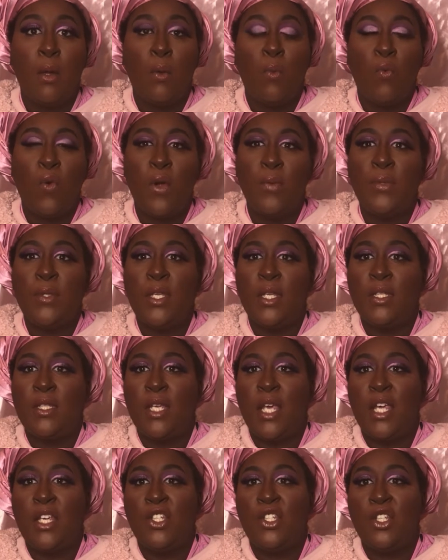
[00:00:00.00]

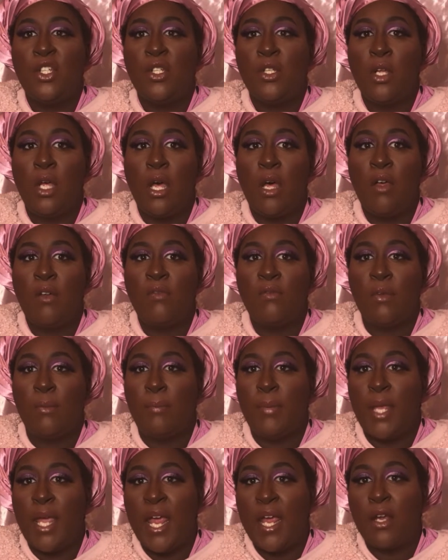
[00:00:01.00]
representation of a
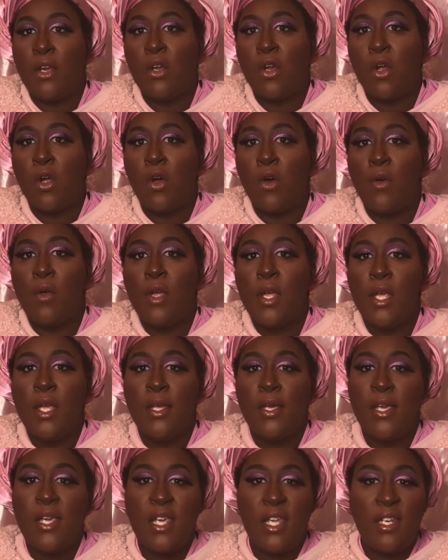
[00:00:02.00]
black girl
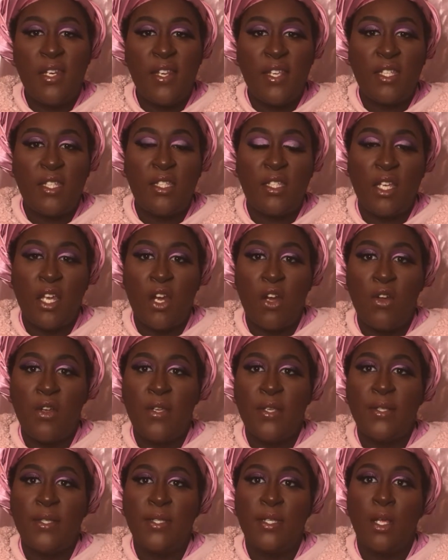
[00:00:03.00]
in this
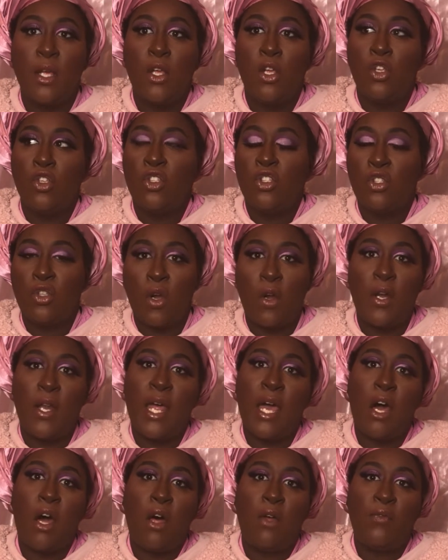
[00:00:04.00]
series started
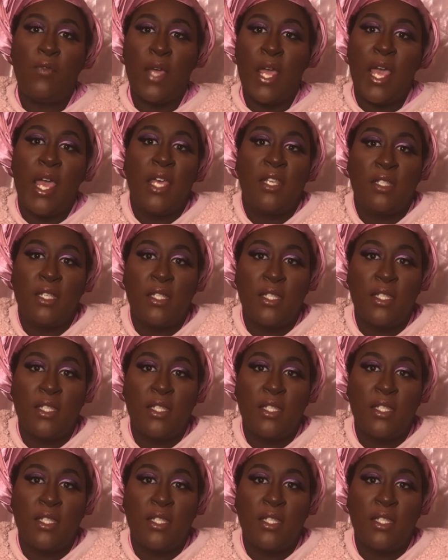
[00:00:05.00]
out as a